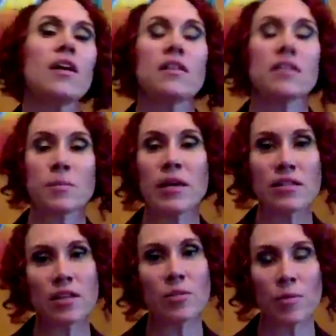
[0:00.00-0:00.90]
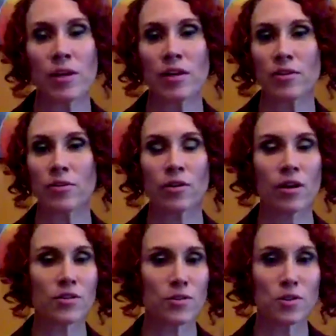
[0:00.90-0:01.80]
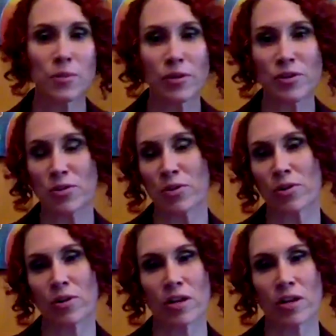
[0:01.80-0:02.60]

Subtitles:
these amazing women who are also spiritual